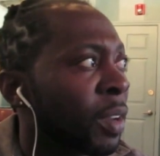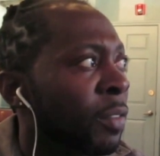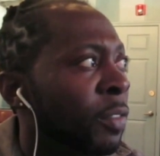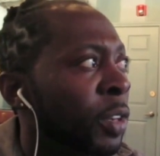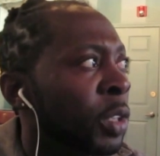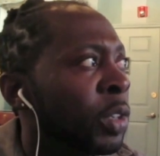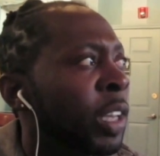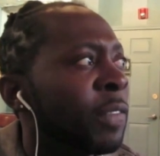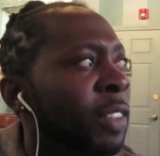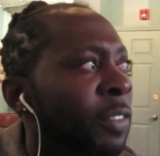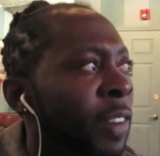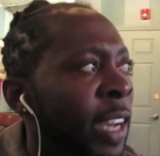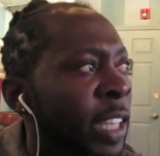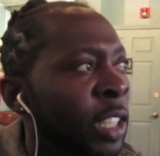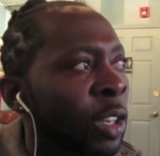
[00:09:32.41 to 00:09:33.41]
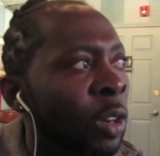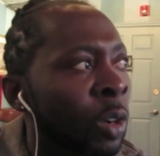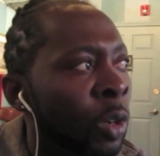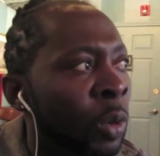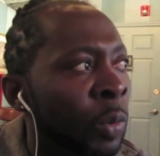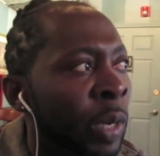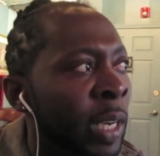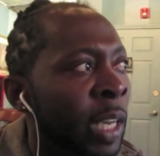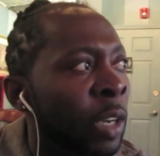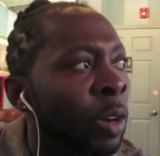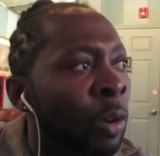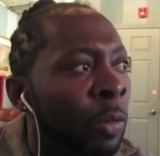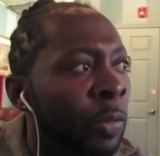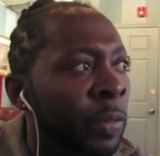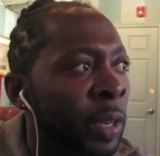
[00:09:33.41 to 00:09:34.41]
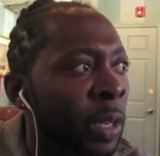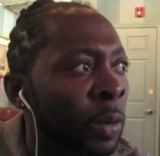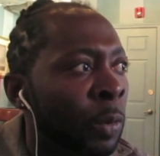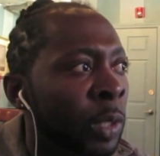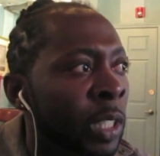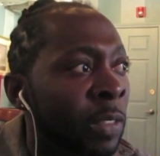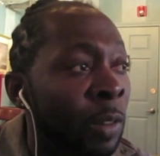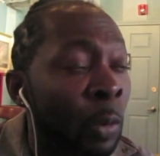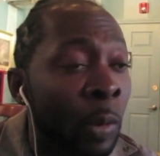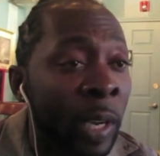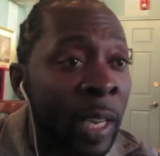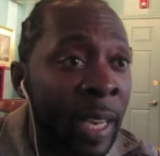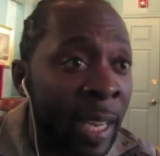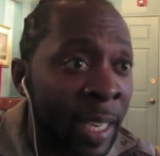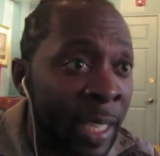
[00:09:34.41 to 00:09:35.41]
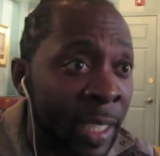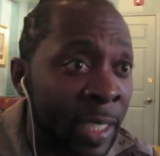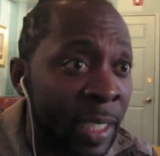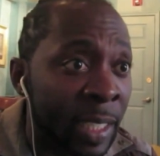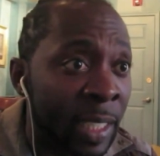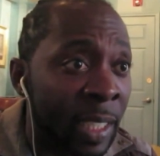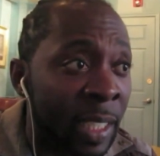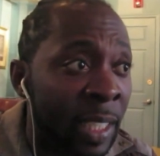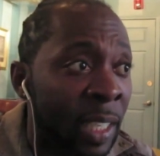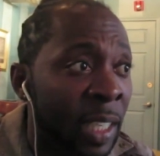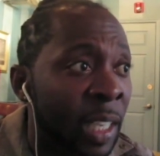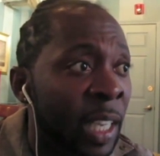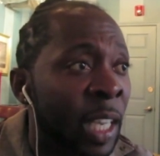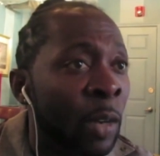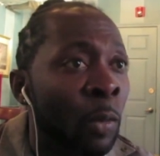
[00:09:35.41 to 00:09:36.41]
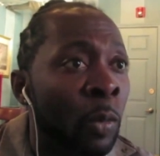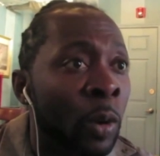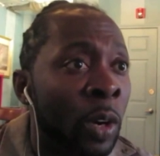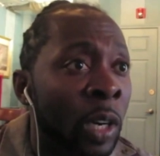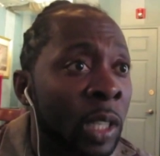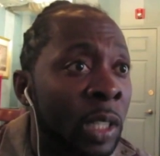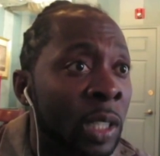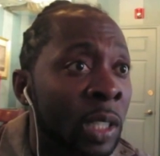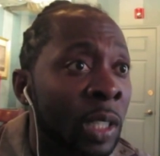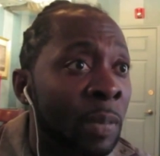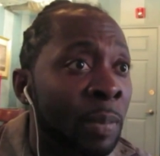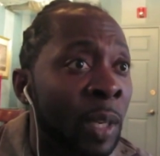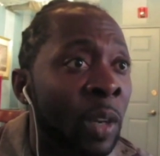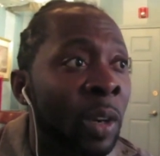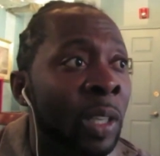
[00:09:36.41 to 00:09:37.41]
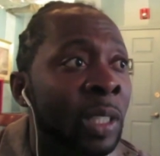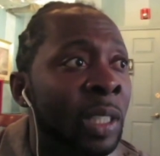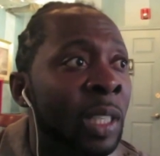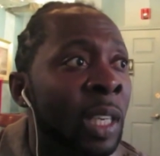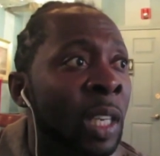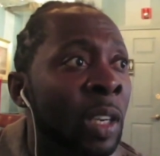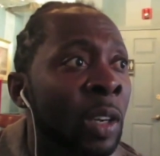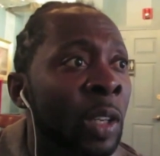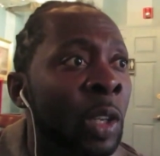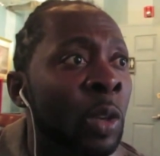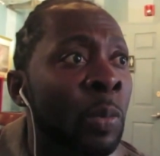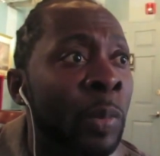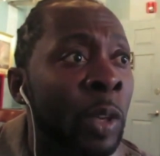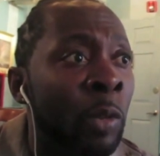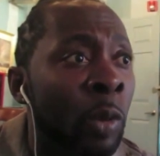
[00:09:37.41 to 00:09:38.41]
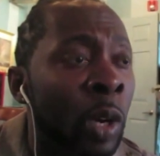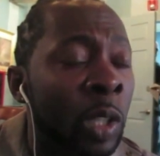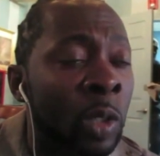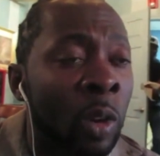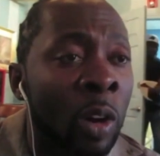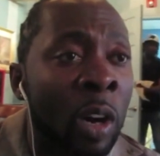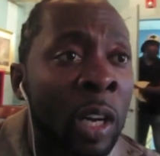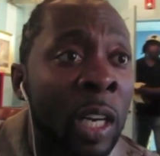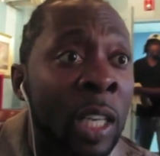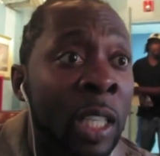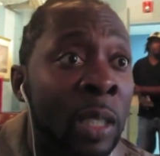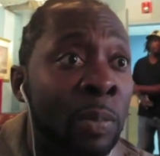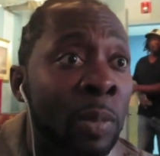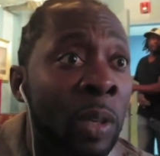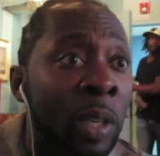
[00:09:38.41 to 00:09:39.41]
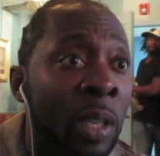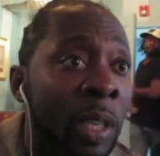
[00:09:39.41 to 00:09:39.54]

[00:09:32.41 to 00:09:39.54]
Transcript: for you have to find your own way, and hopefully whichever way that is, it works, because you know you work so hard on this book,